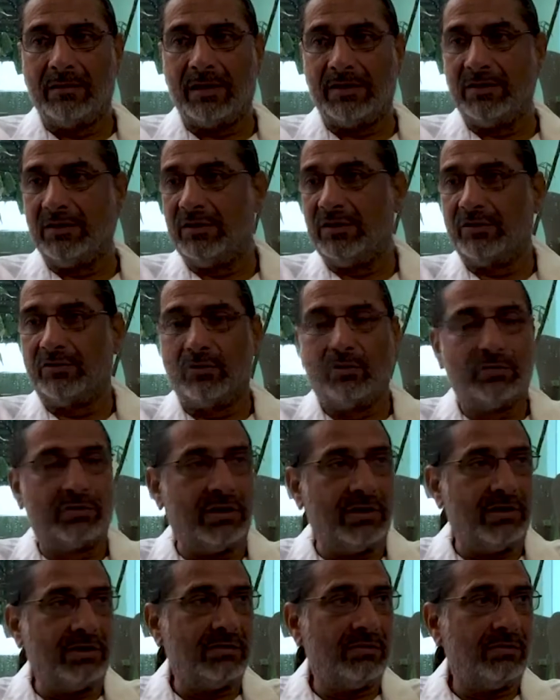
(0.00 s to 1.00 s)
that in this
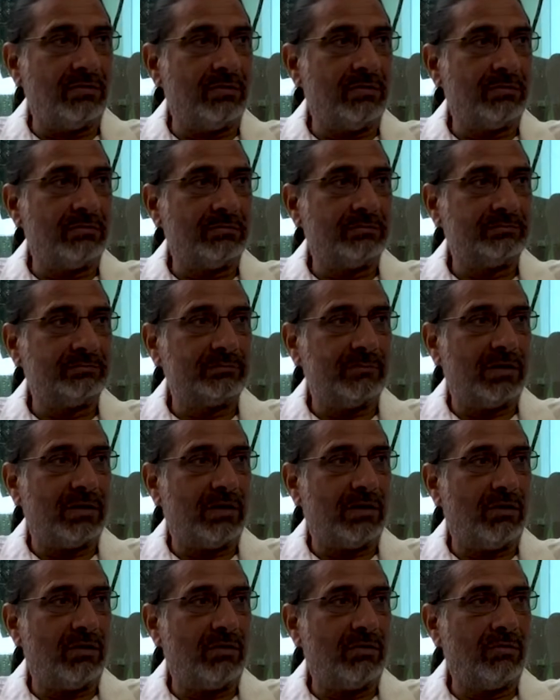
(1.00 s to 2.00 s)
hotel,
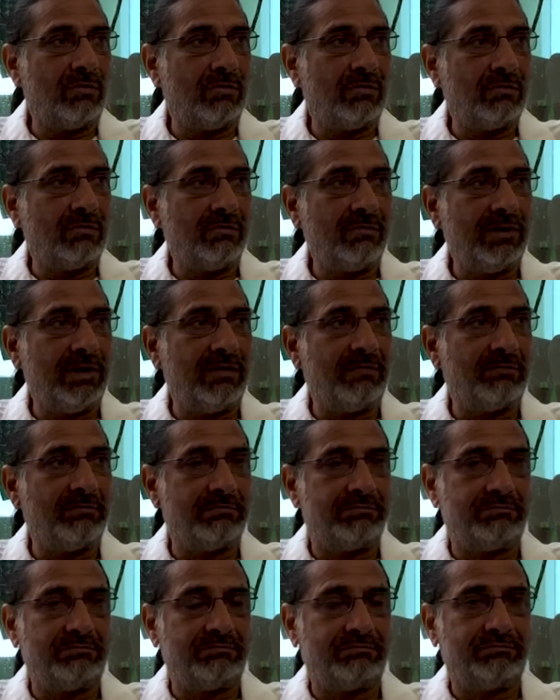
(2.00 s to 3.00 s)
how we have
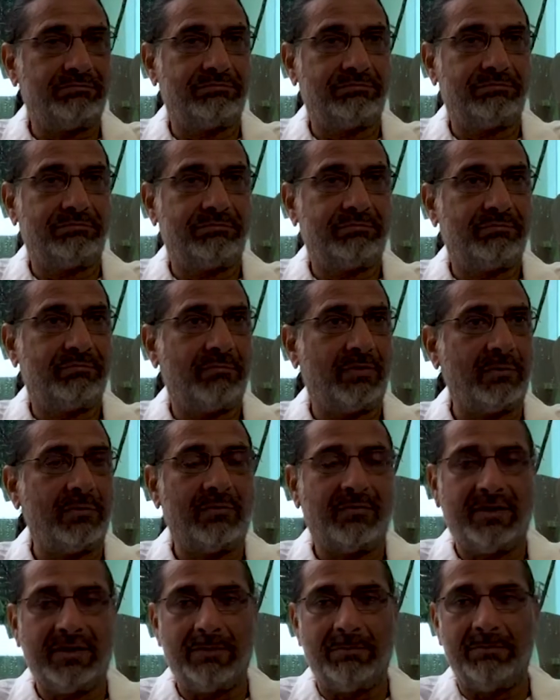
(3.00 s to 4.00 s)
from
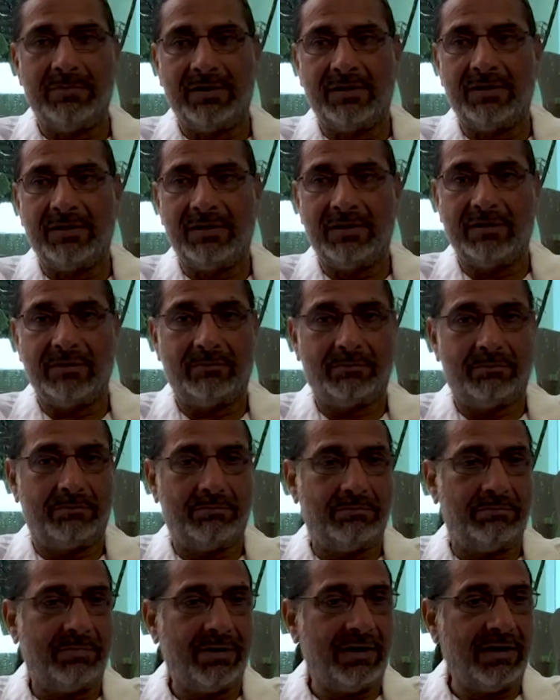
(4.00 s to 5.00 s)
the very beginning
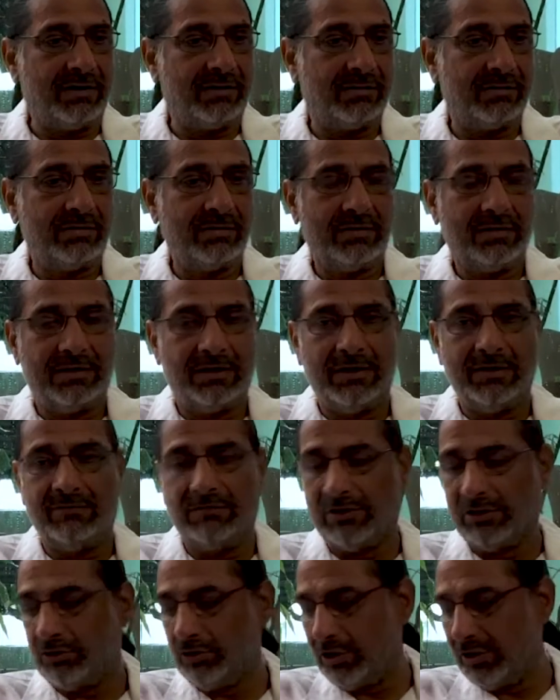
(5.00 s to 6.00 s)
built, even the